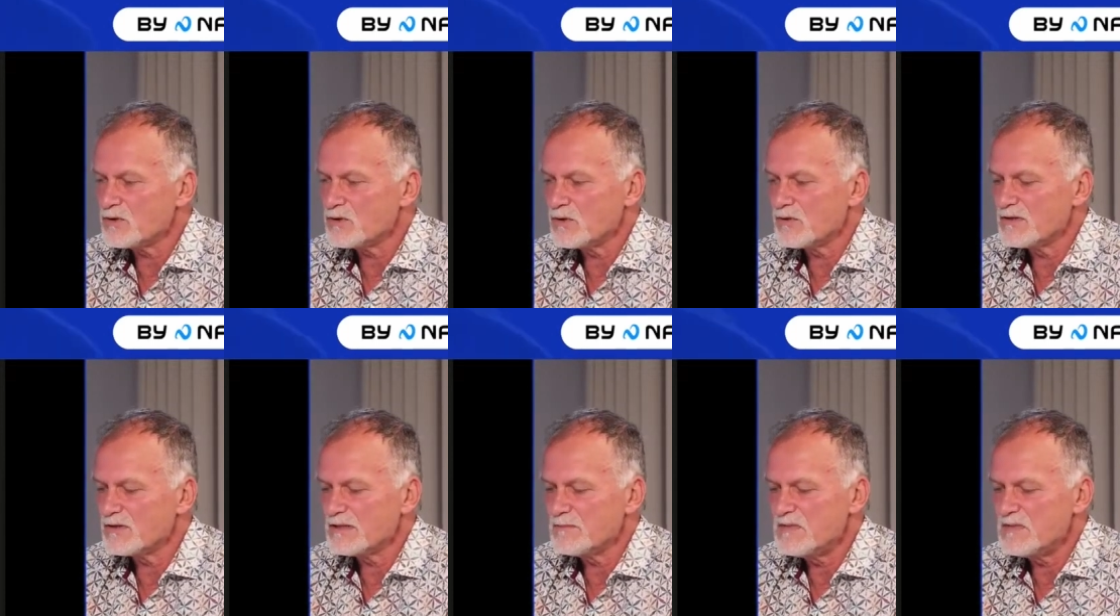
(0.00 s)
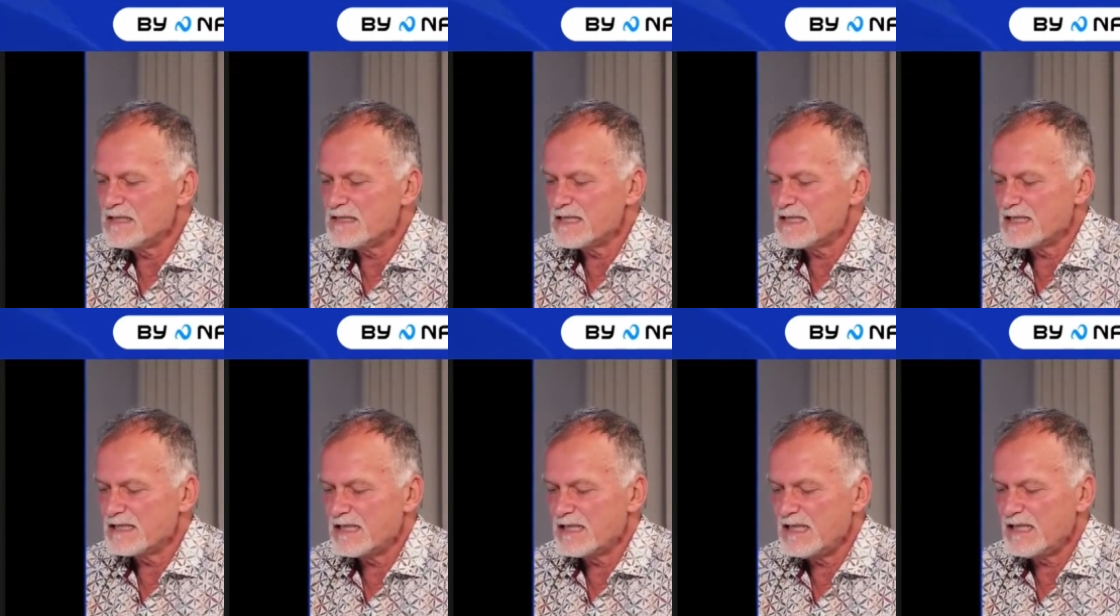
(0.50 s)
So it means
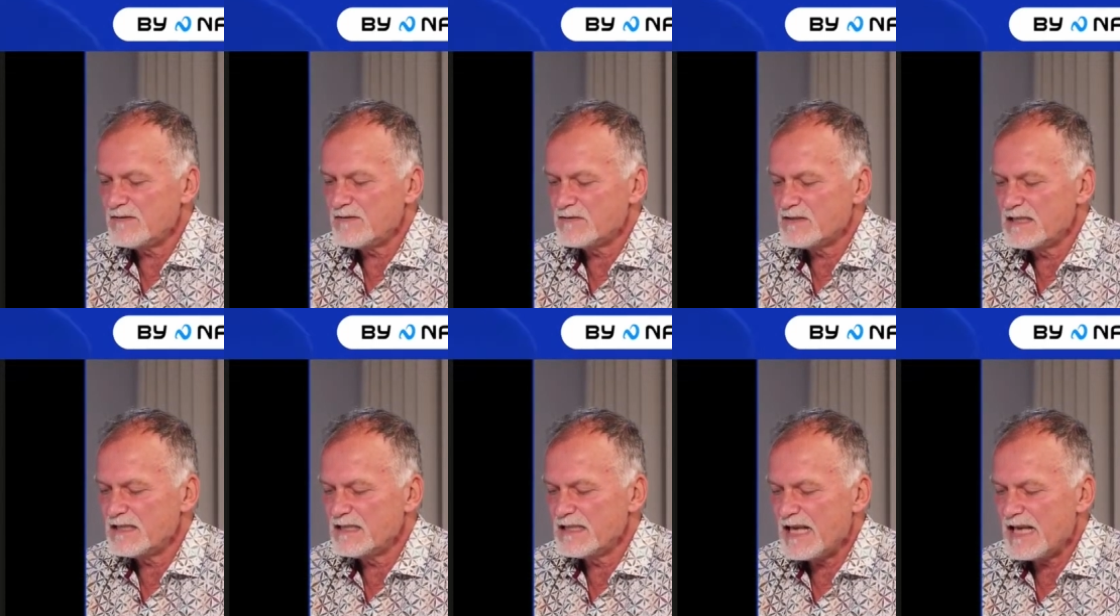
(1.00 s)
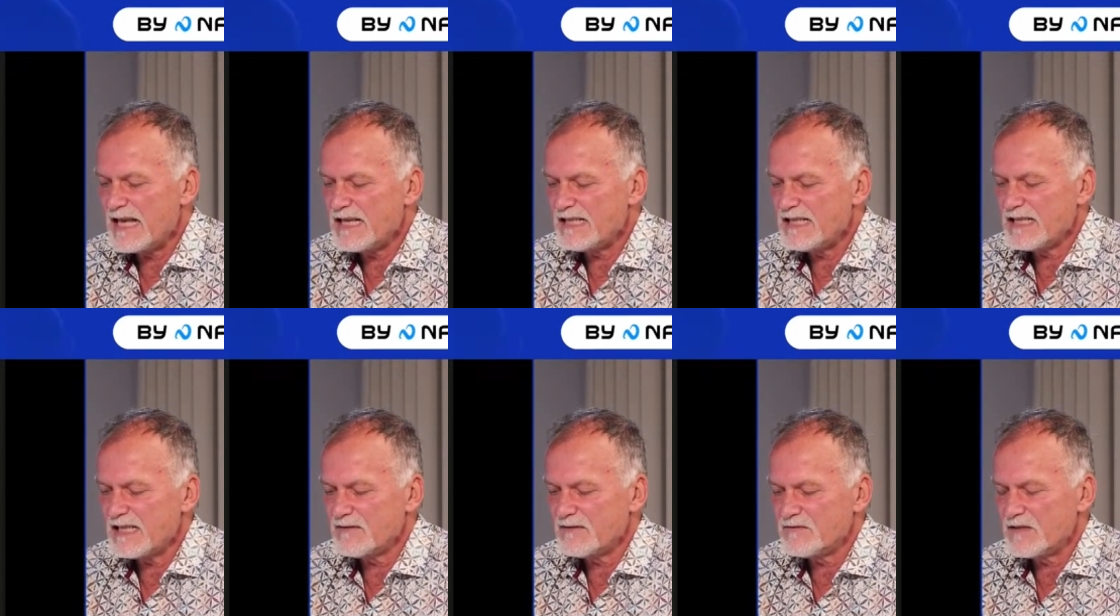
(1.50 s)
that if in
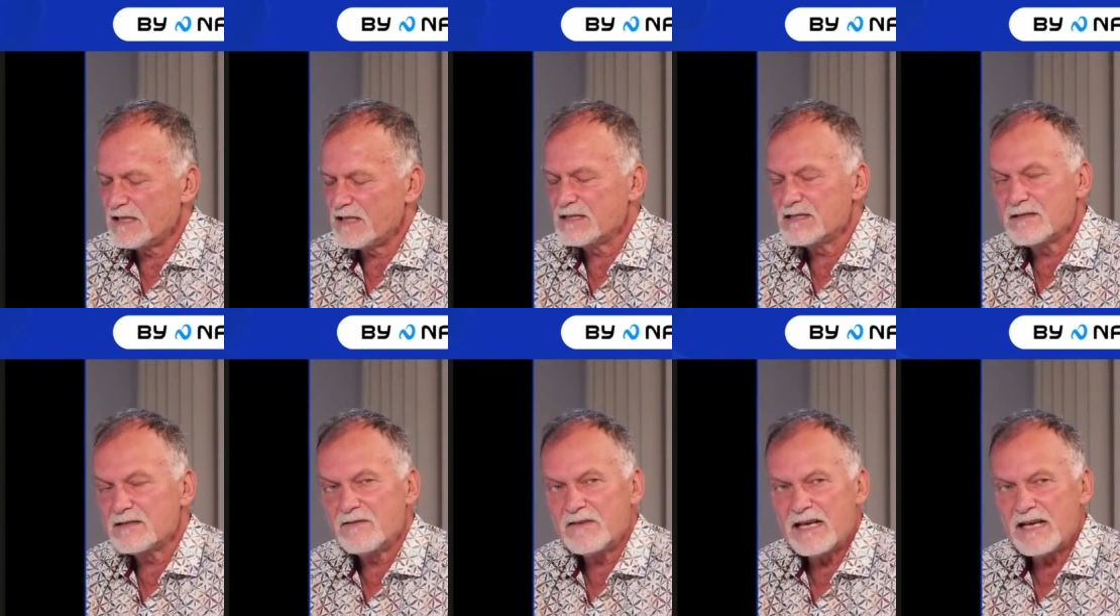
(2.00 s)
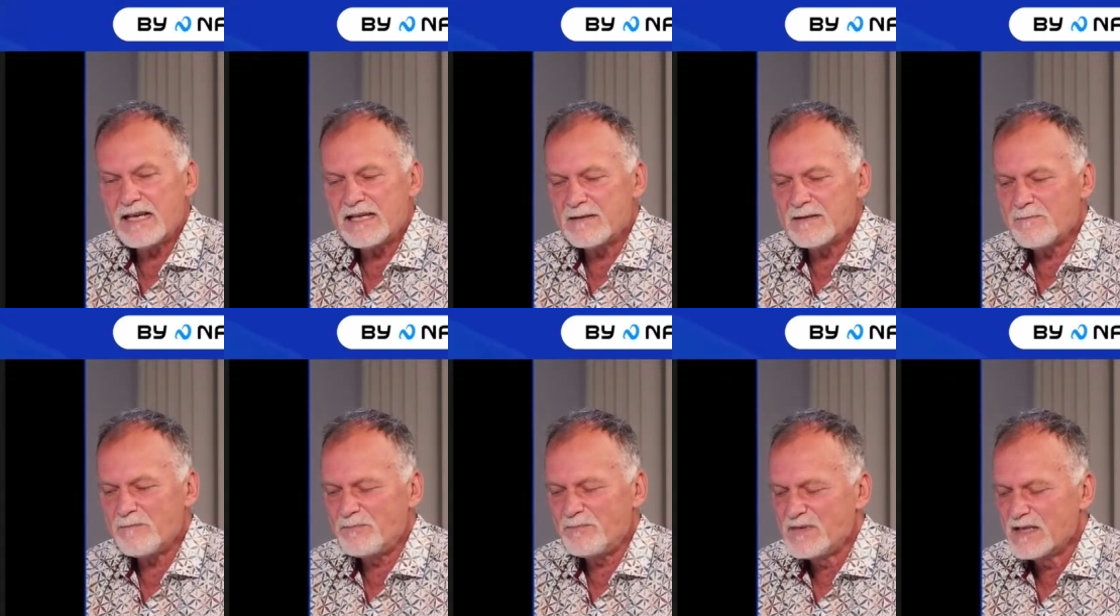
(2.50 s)
any reference
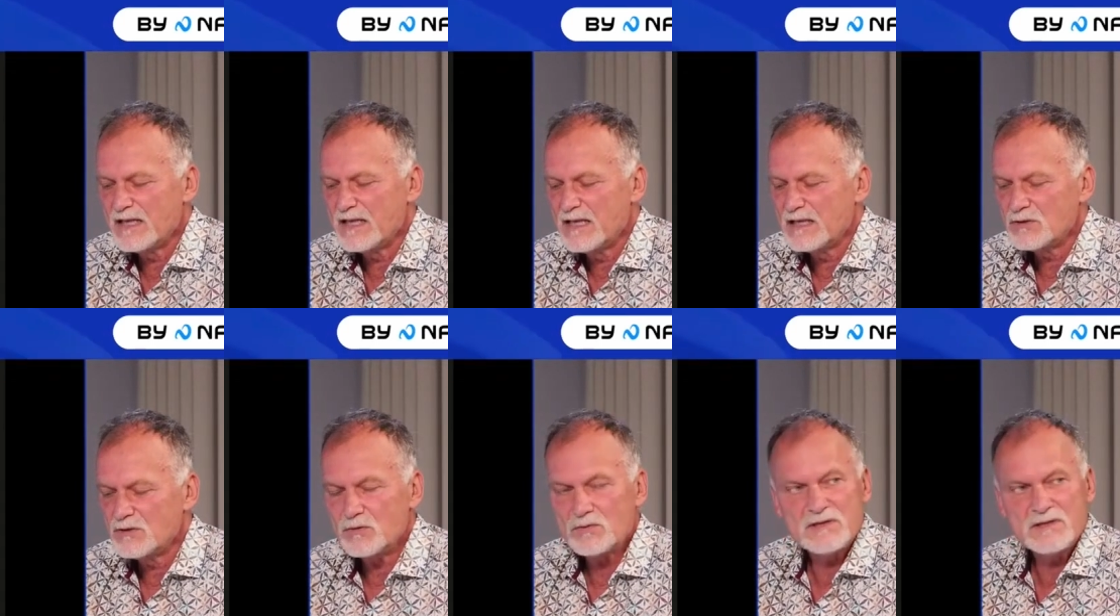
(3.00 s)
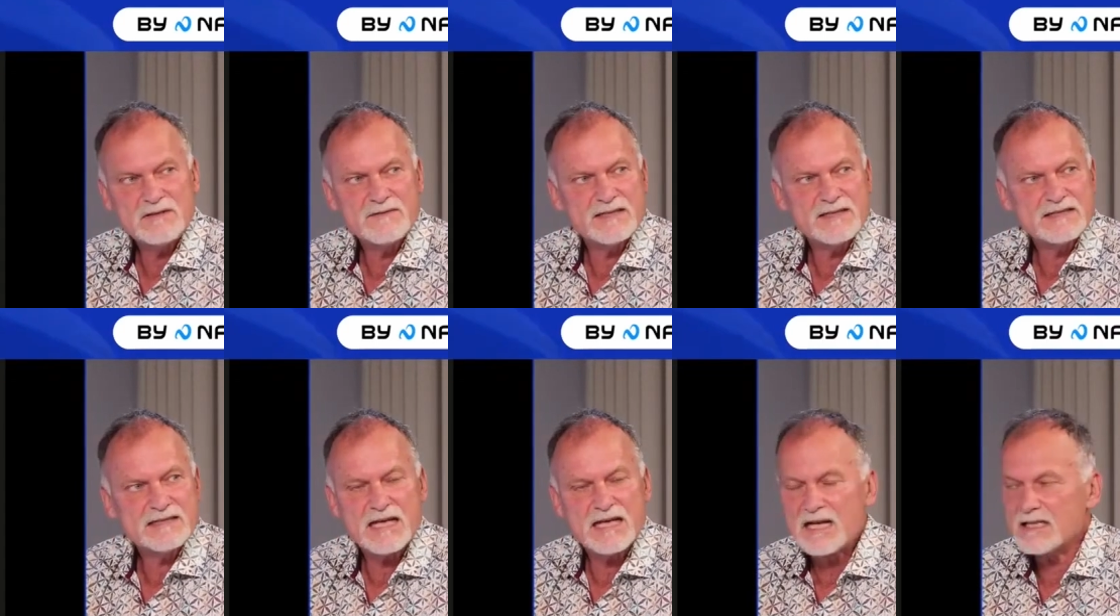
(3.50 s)
frame, two
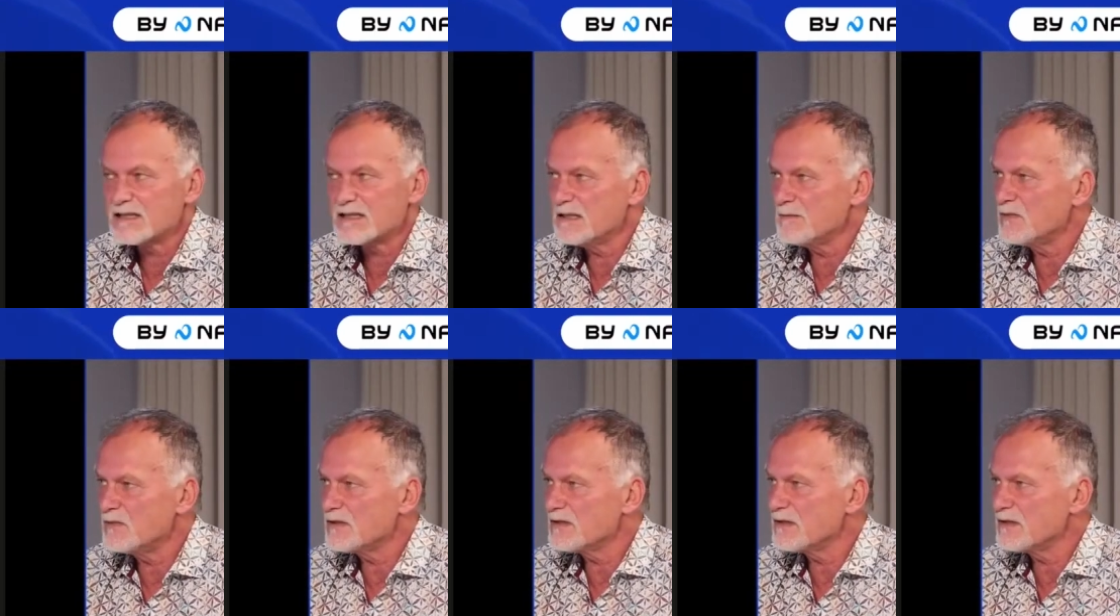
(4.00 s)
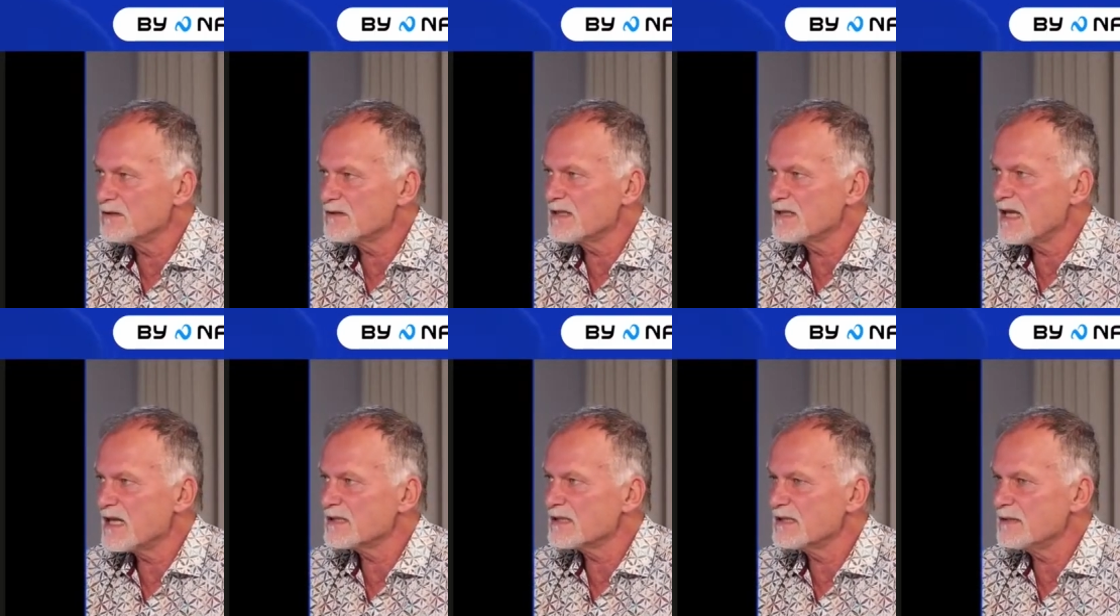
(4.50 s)
events are simultaneous,
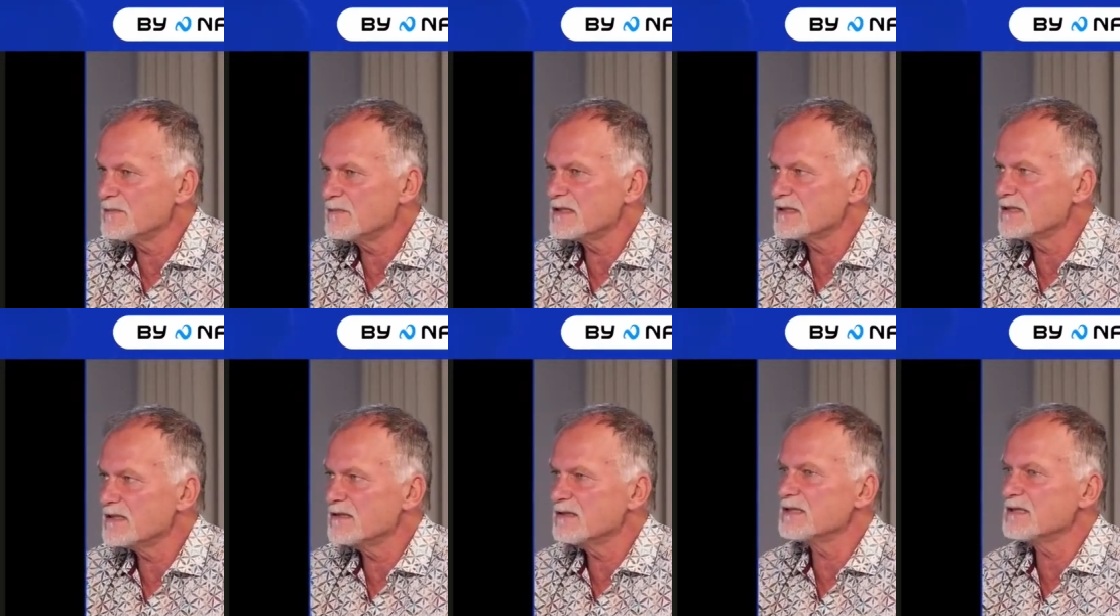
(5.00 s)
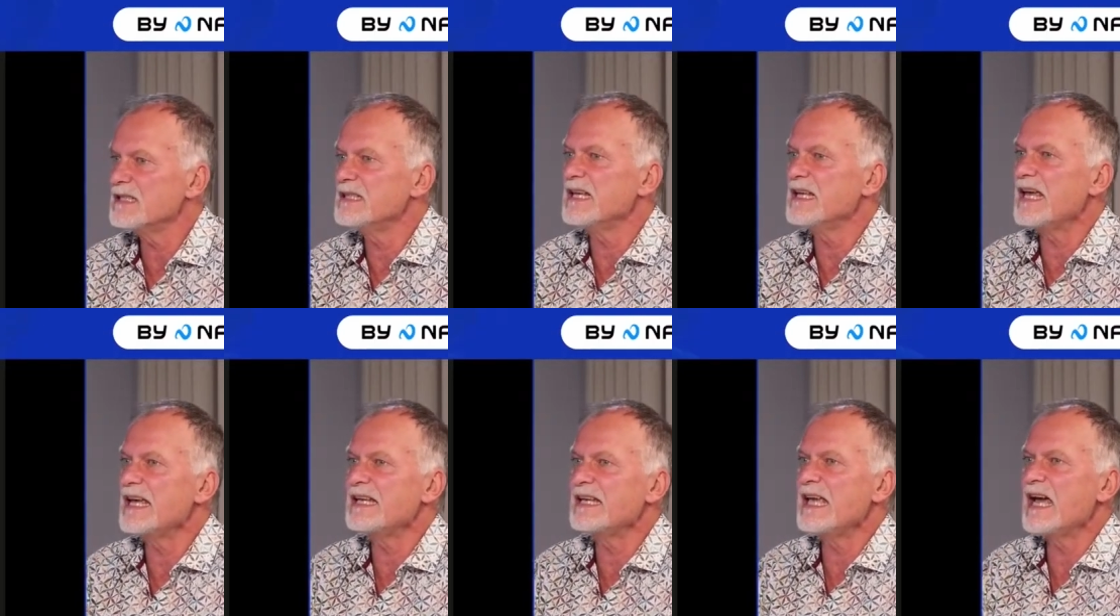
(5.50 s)
they are simultaneous in
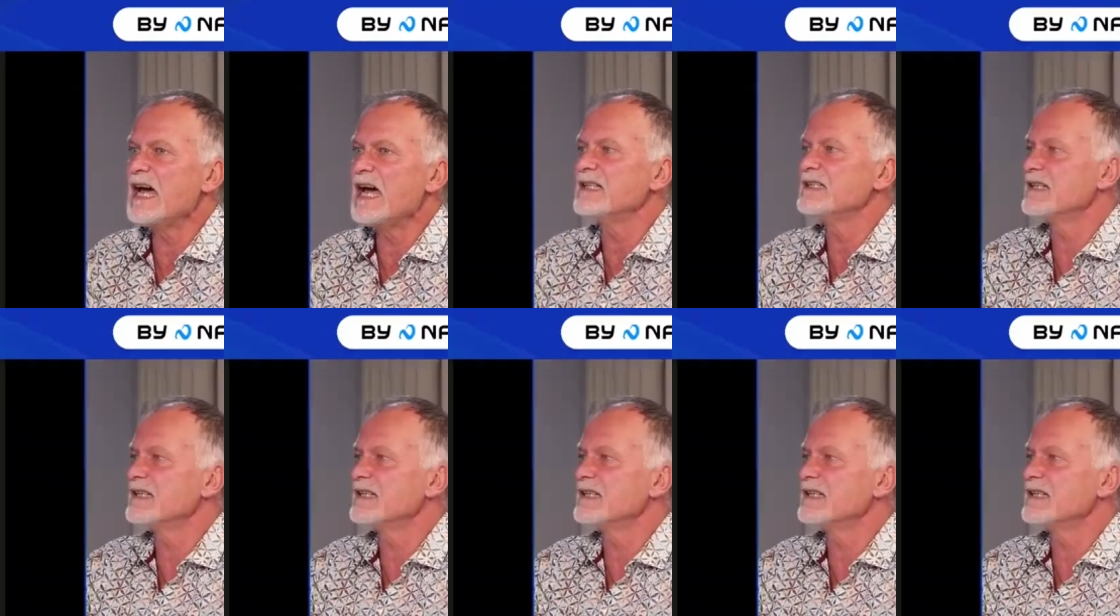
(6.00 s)
any other